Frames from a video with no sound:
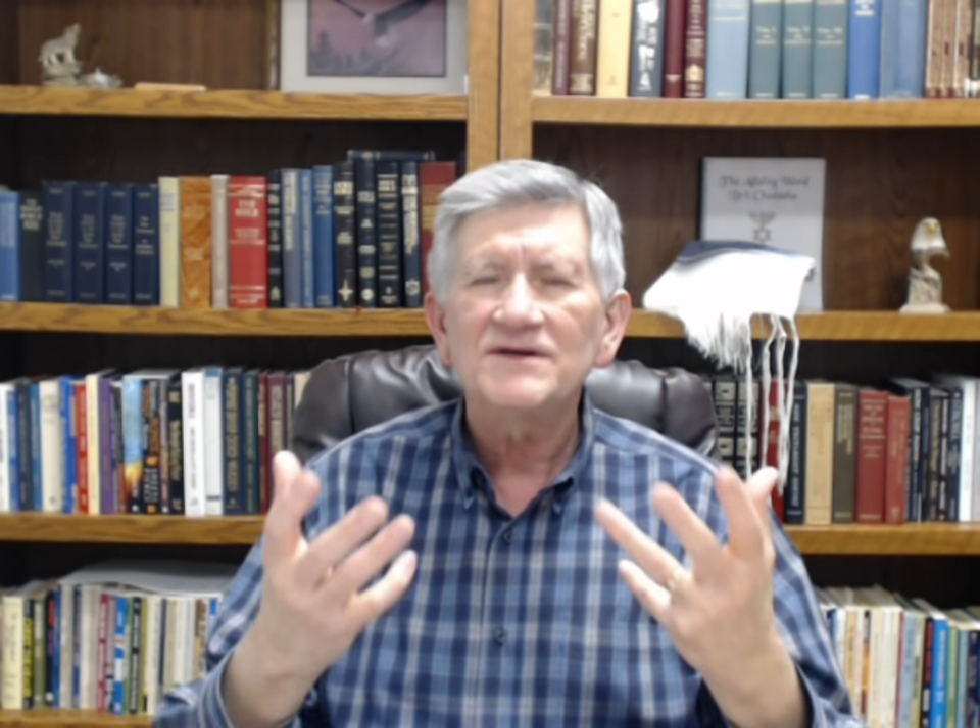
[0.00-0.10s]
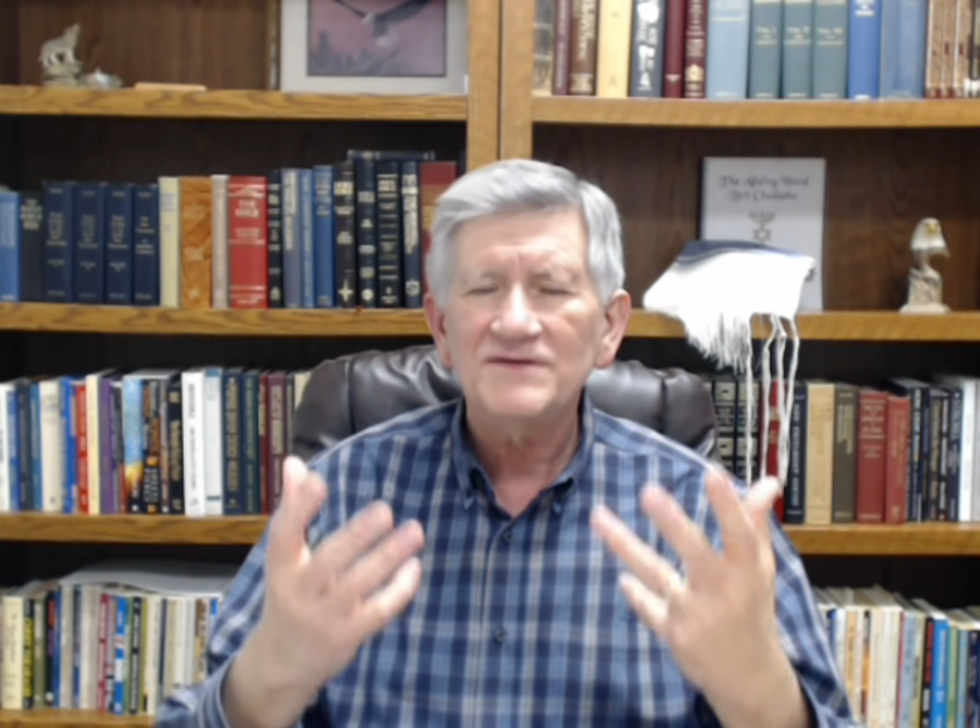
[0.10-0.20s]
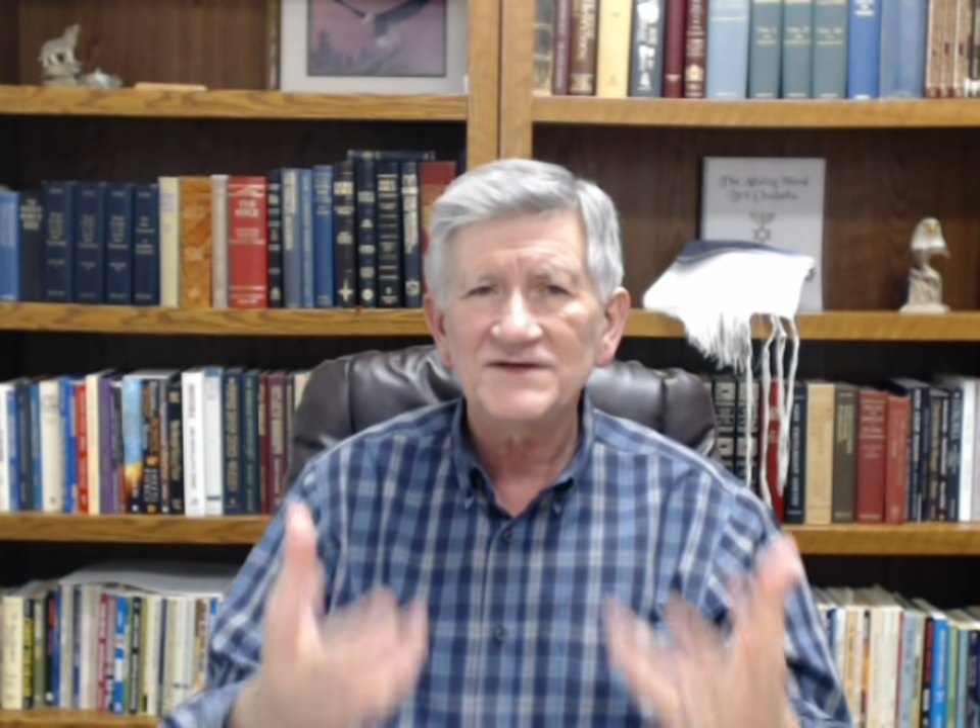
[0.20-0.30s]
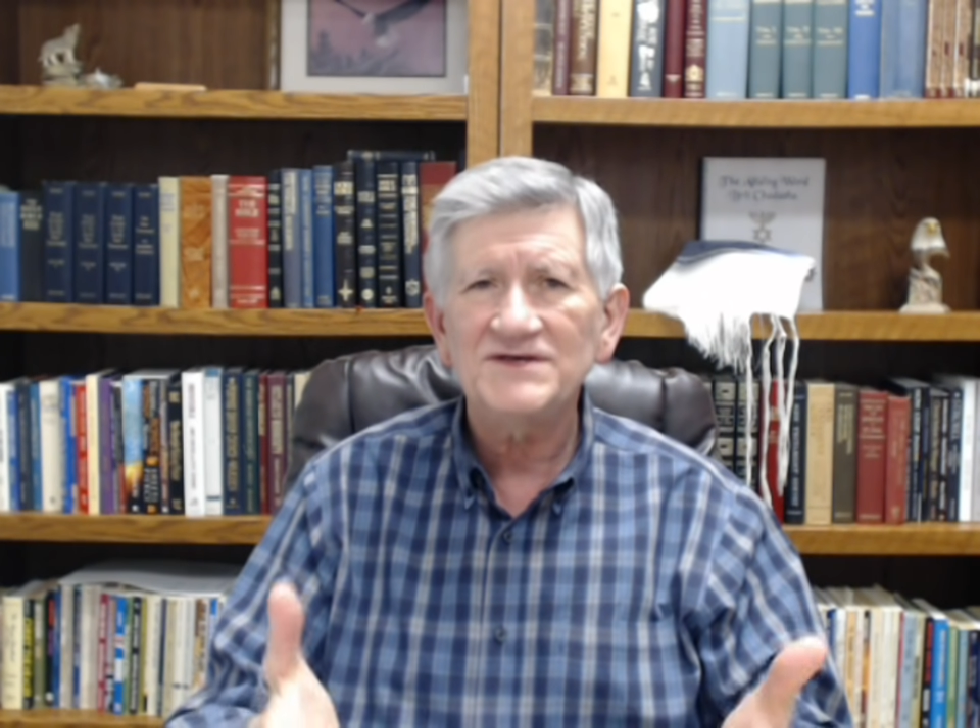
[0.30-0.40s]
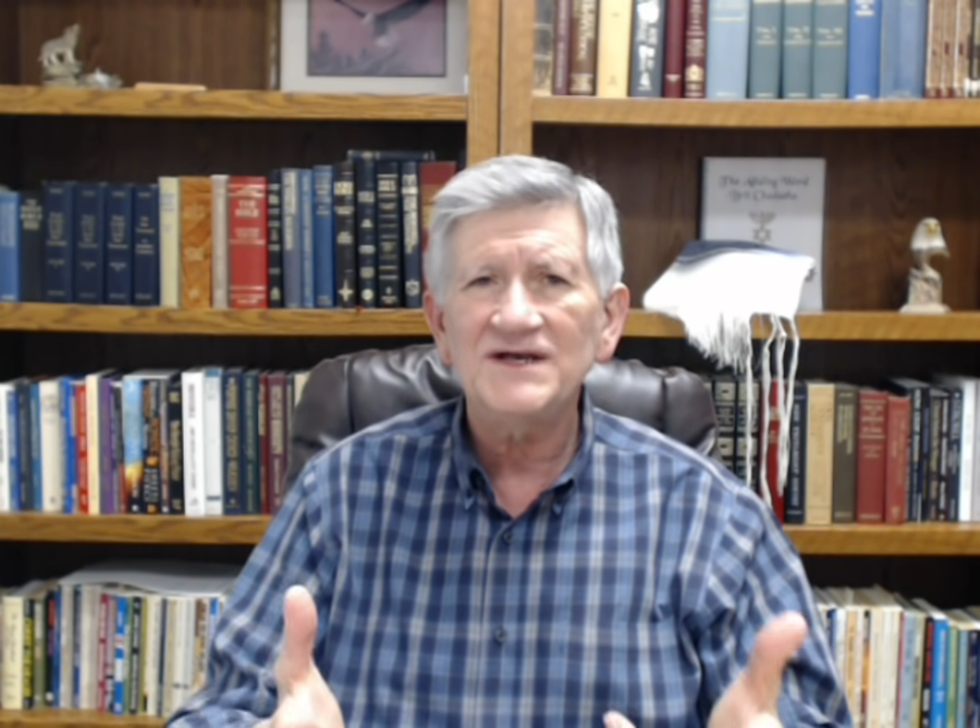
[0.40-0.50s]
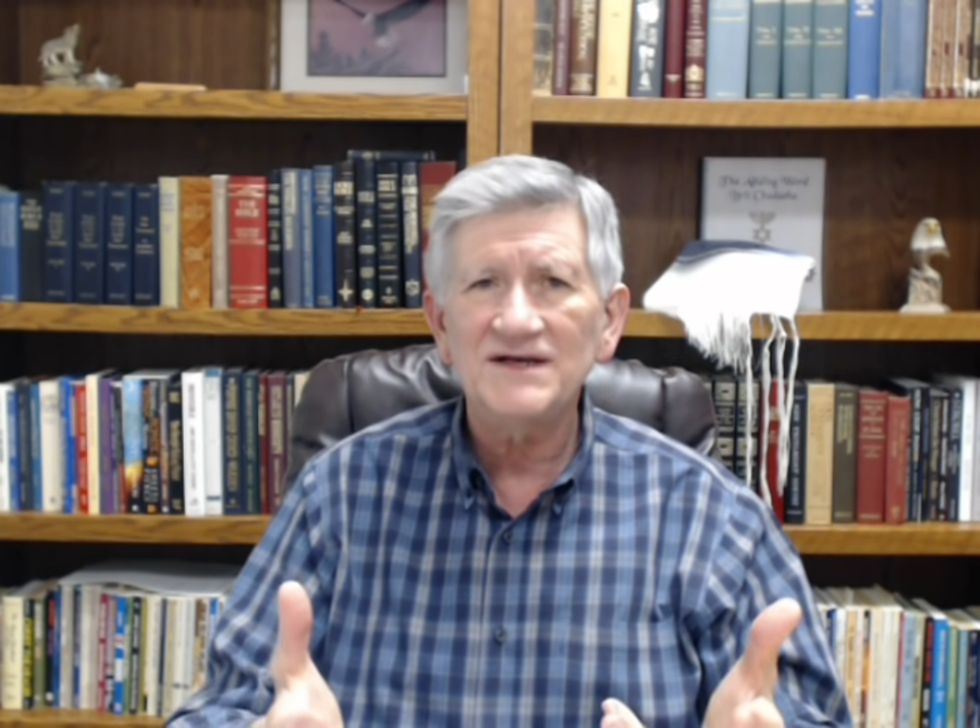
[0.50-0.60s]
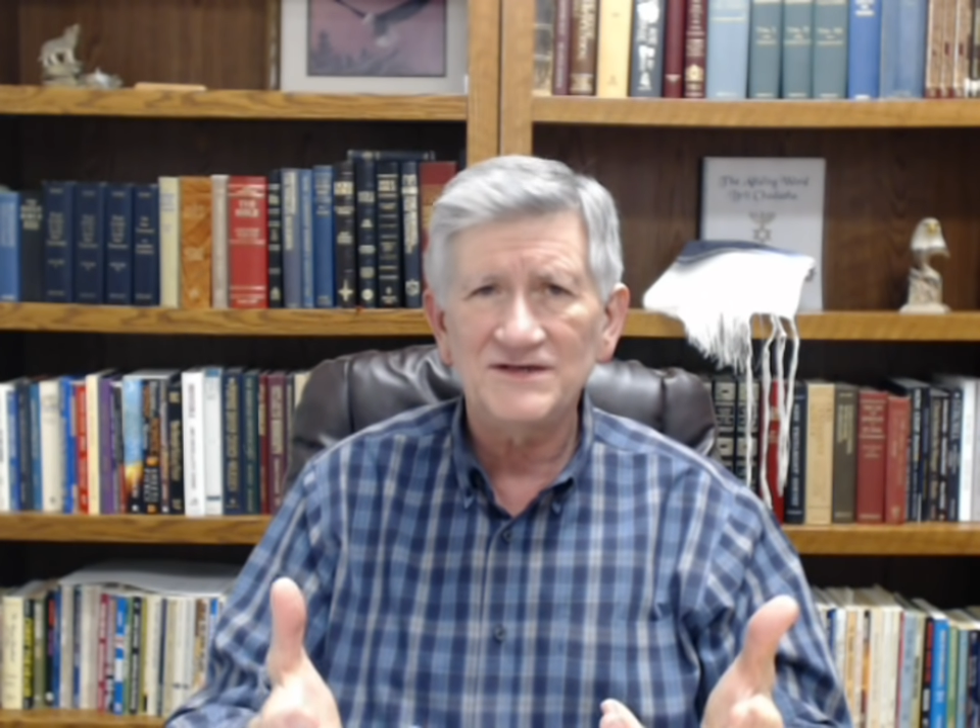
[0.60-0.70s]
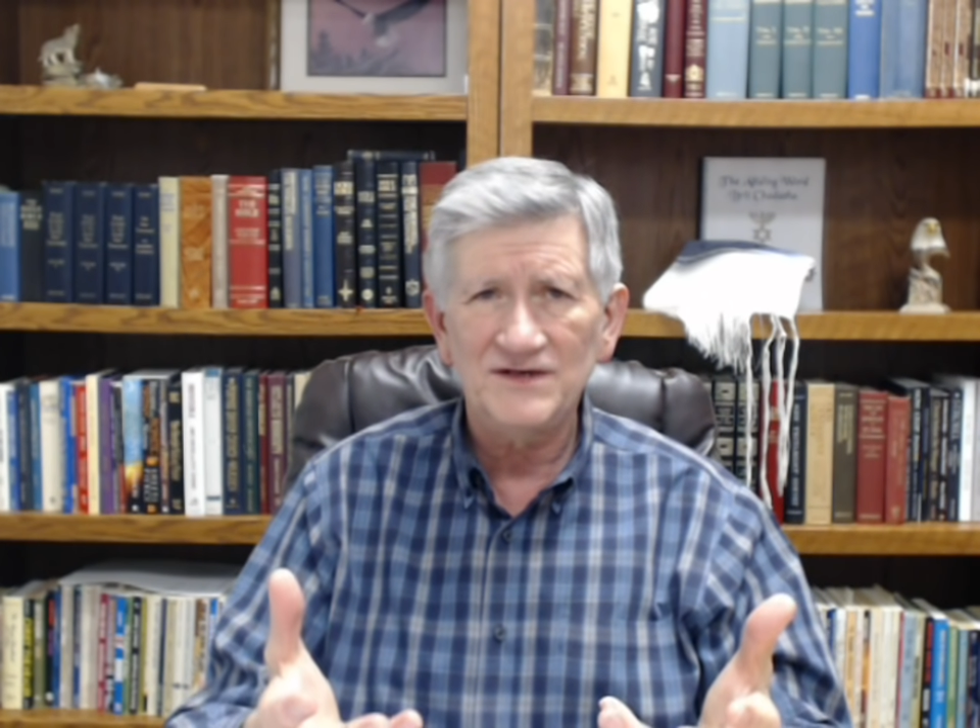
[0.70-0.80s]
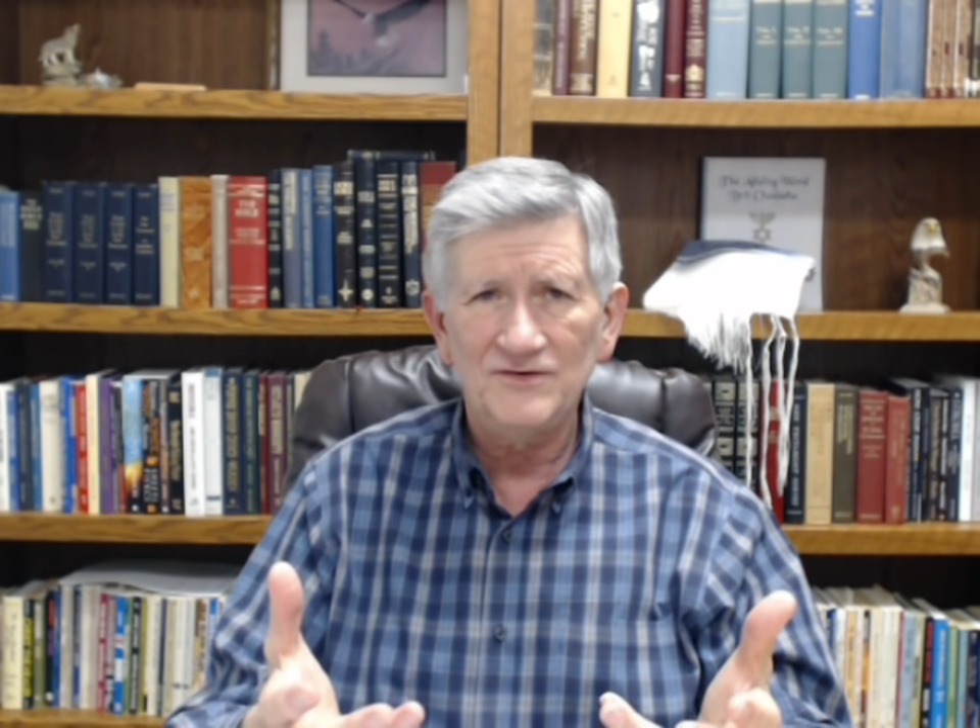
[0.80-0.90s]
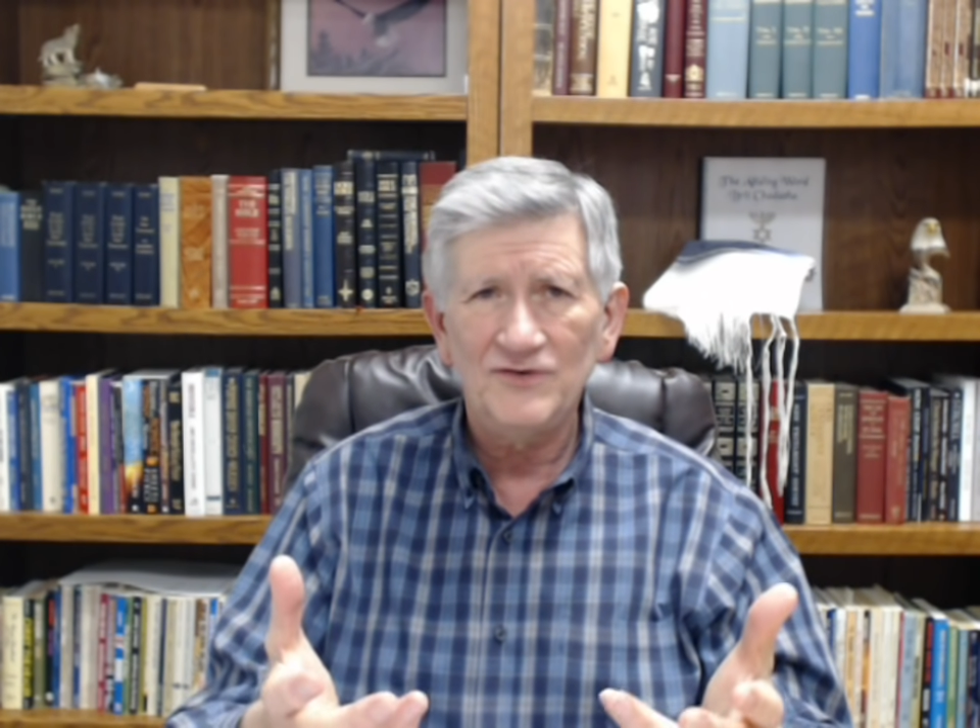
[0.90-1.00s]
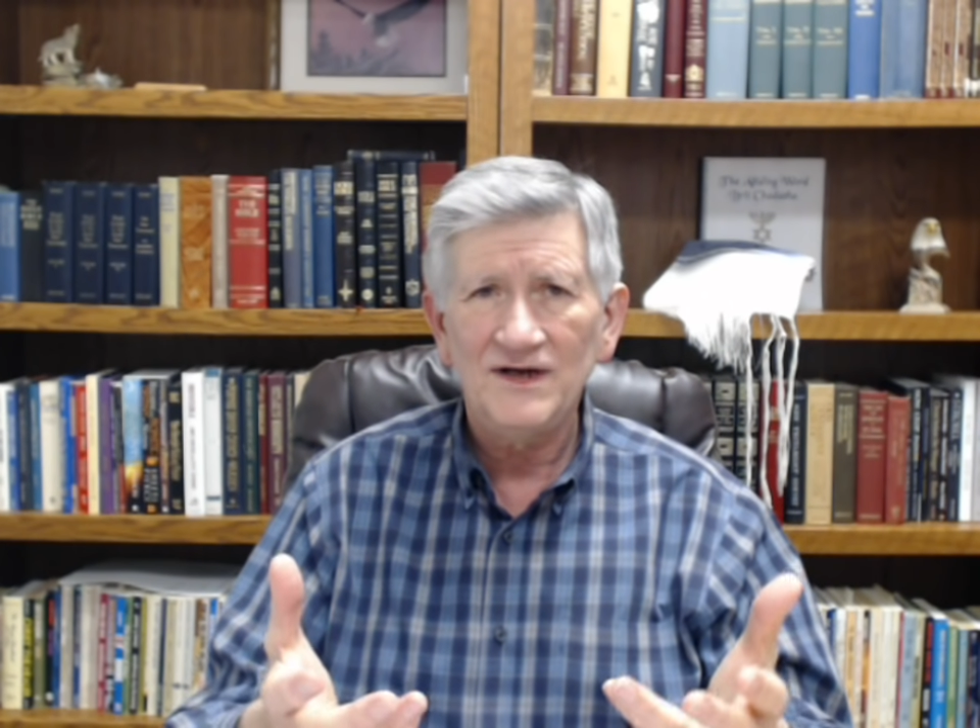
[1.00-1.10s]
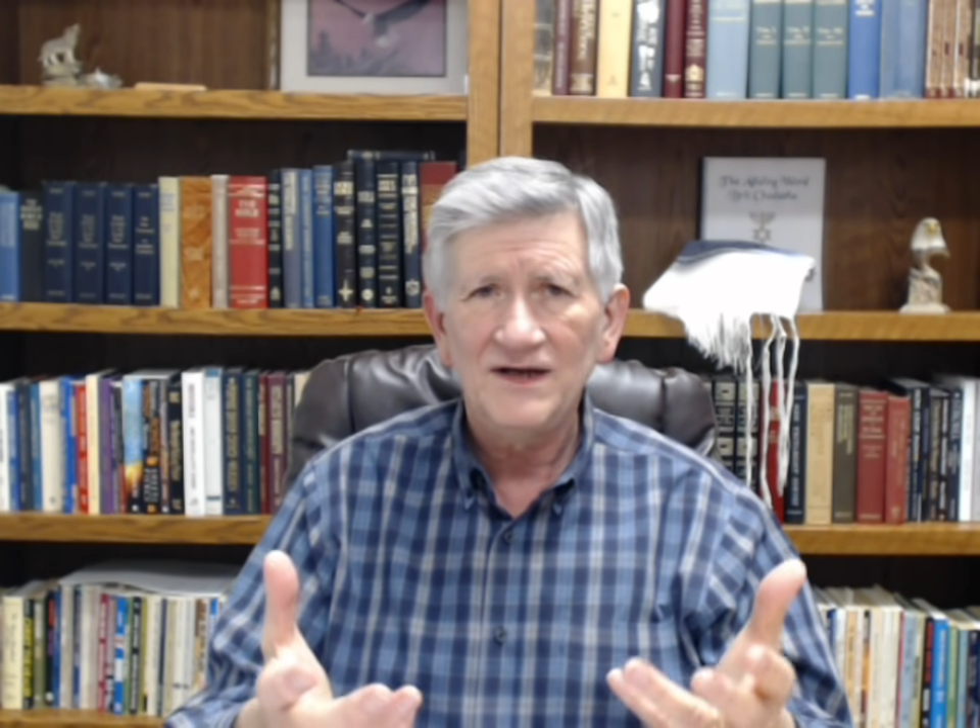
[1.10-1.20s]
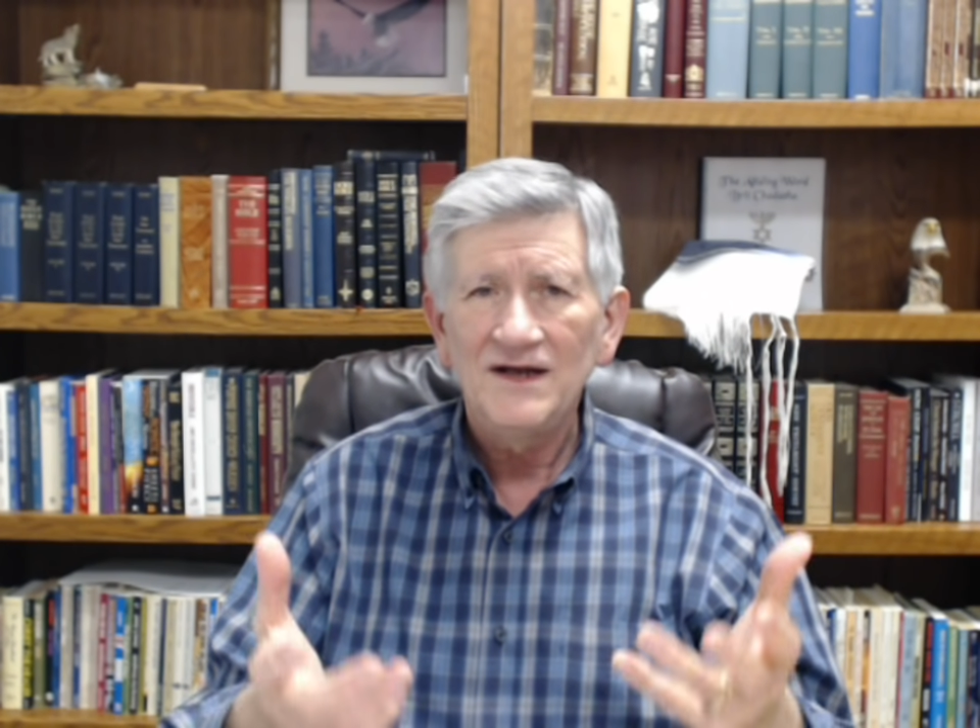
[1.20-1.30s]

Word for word: the citizenry,